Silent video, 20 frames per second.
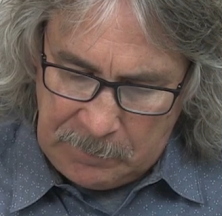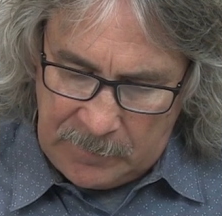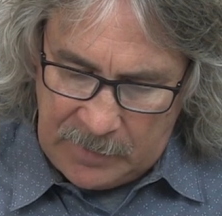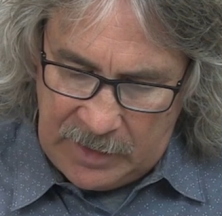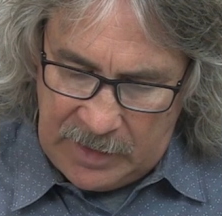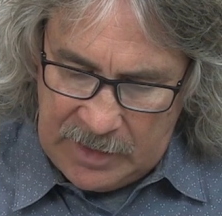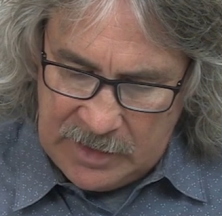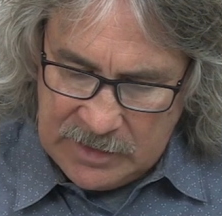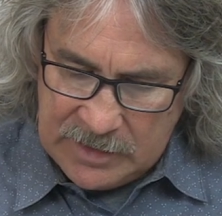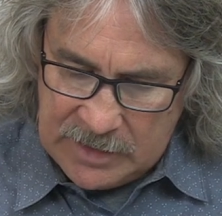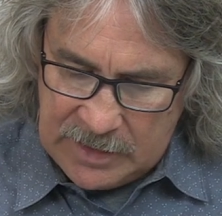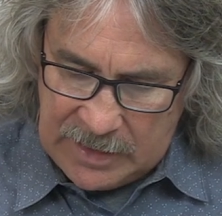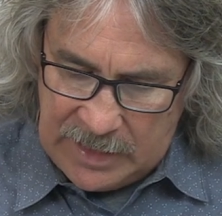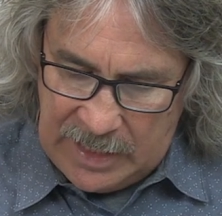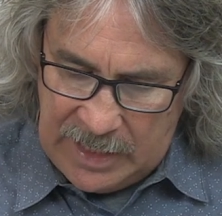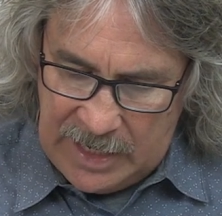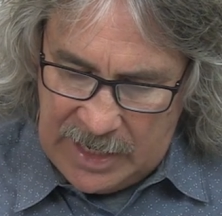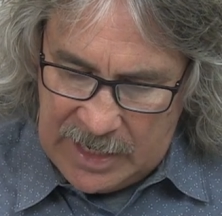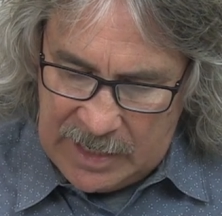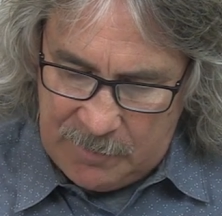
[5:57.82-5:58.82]
into the
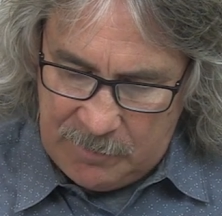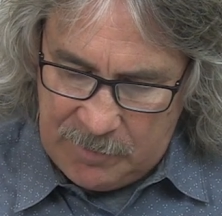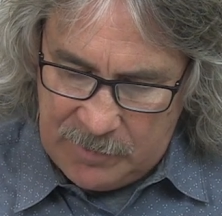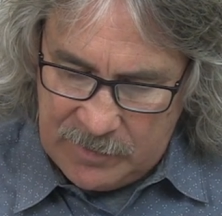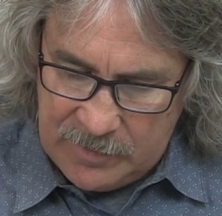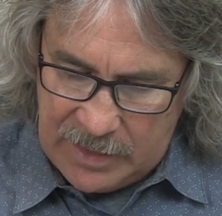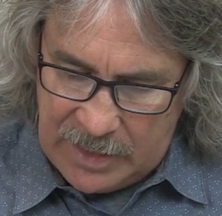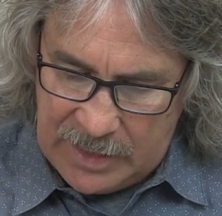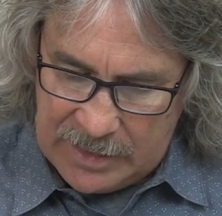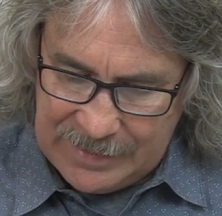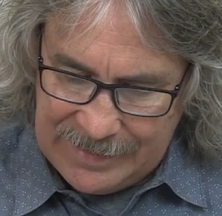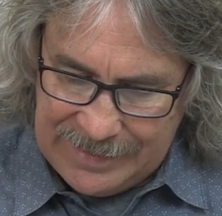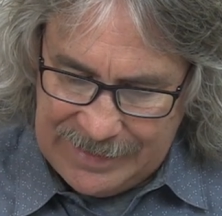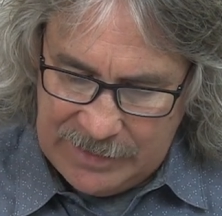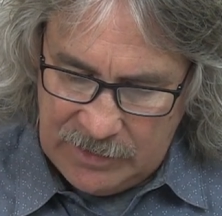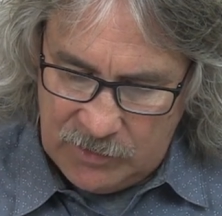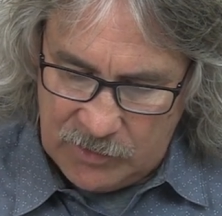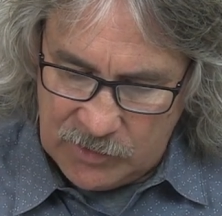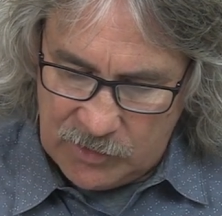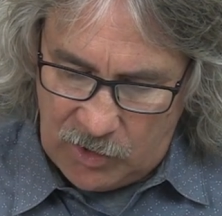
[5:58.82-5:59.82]
camp. They had
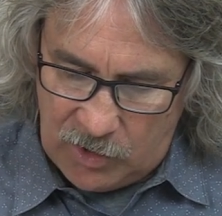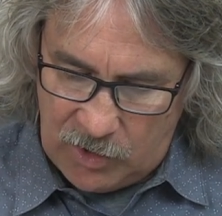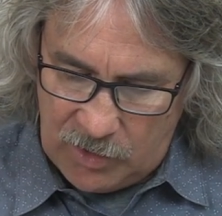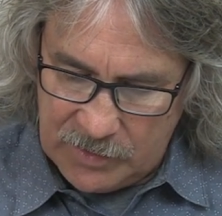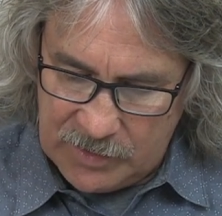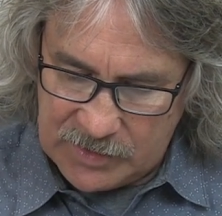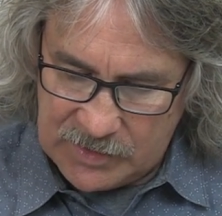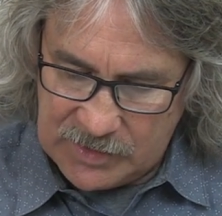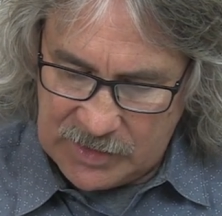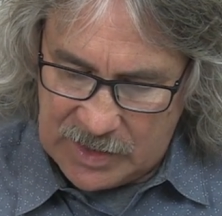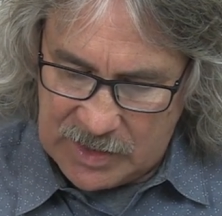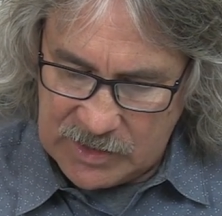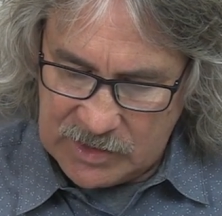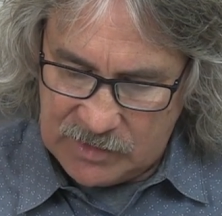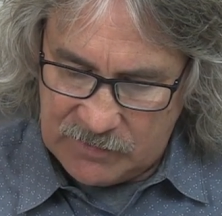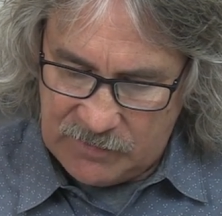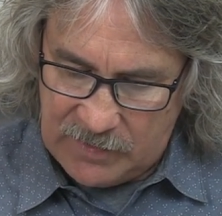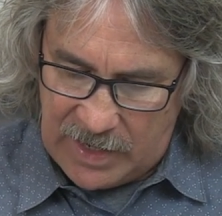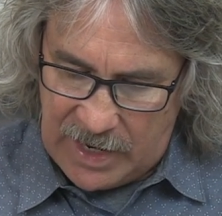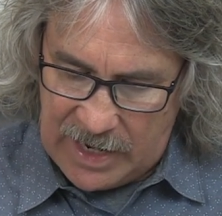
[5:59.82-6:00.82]
killed all the sons
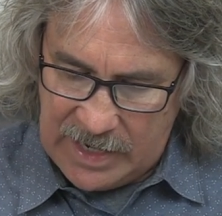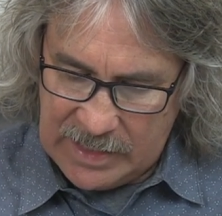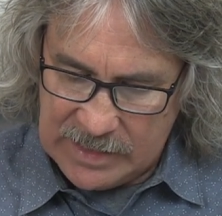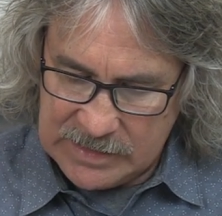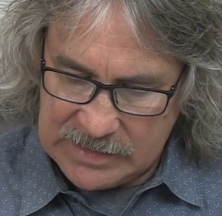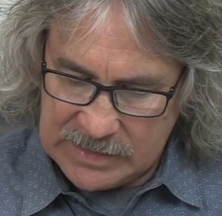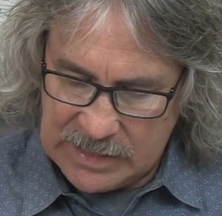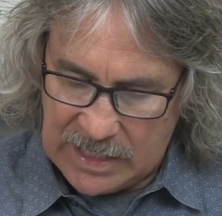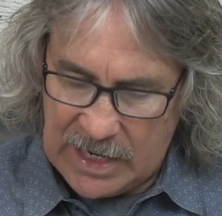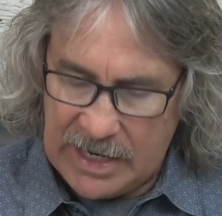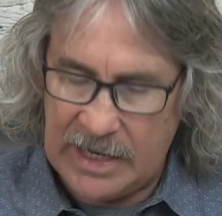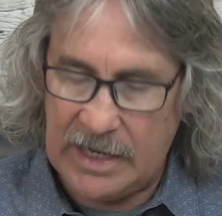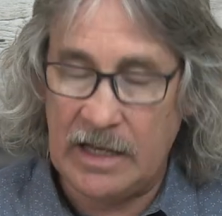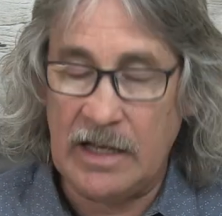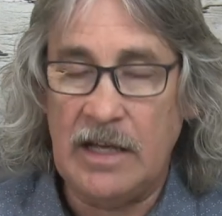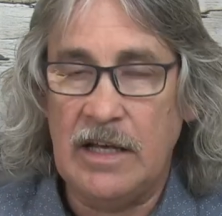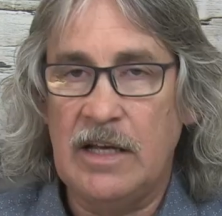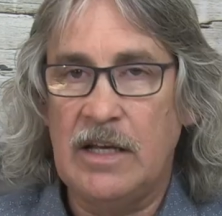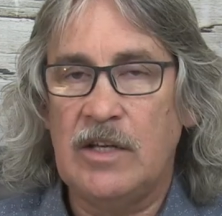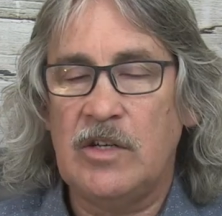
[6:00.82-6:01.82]
of Ahaziah.
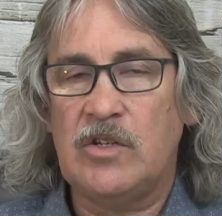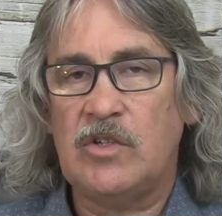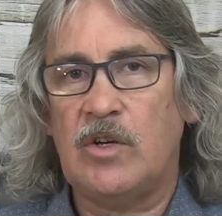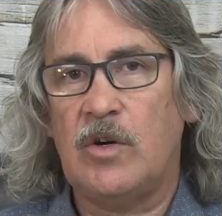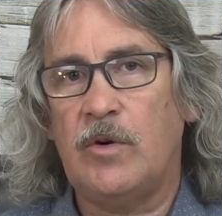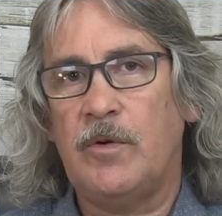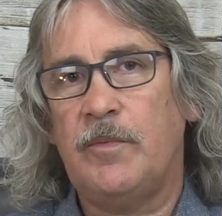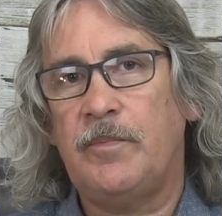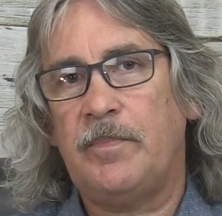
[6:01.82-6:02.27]
So,